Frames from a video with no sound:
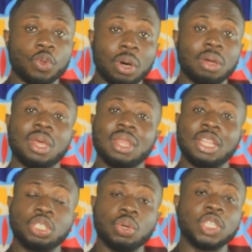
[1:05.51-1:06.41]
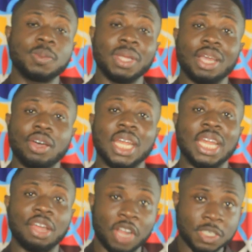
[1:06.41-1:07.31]
Well, the show was being held at
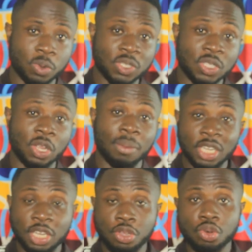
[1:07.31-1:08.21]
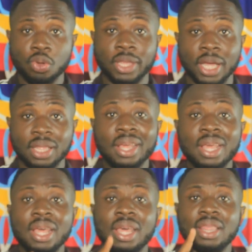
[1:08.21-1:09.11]
the Accra Stadium, and did you know that
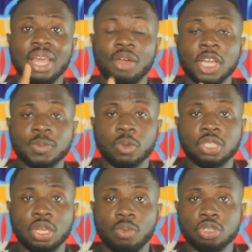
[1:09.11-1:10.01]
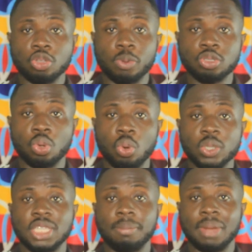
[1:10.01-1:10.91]
the Accra Sports Stadium was supposed to
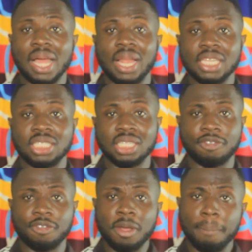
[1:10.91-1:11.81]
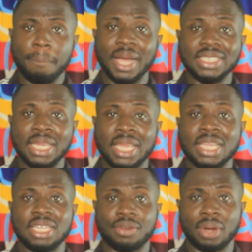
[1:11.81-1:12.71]
host the Black Galaxies match
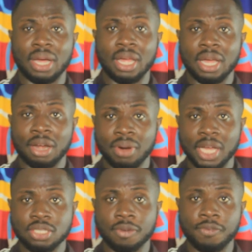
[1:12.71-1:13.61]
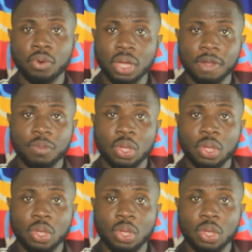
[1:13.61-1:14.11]
against Accra, uh, of folk.